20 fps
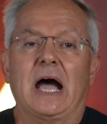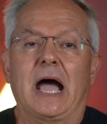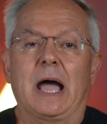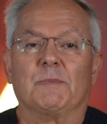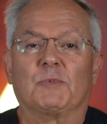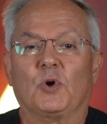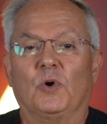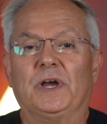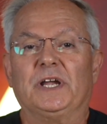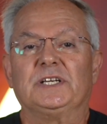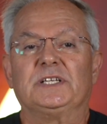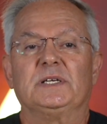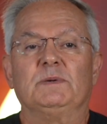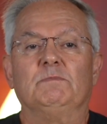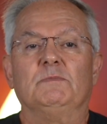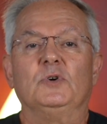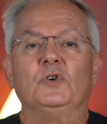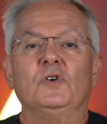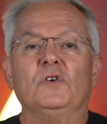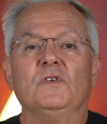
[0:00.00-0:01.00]
I'm going to
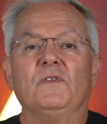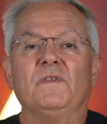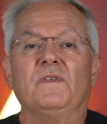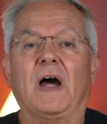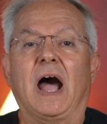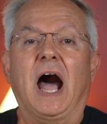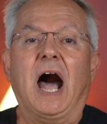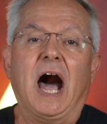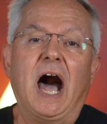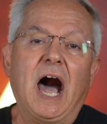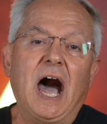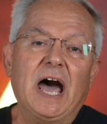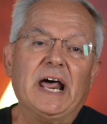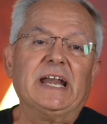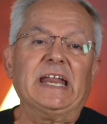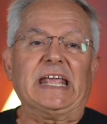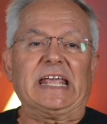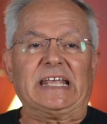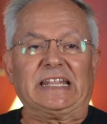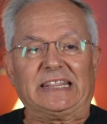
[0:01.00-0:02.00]
move
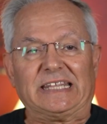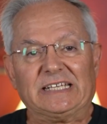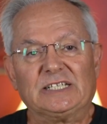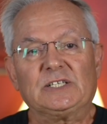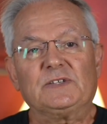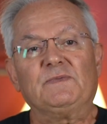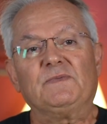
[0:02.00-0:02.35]
on in this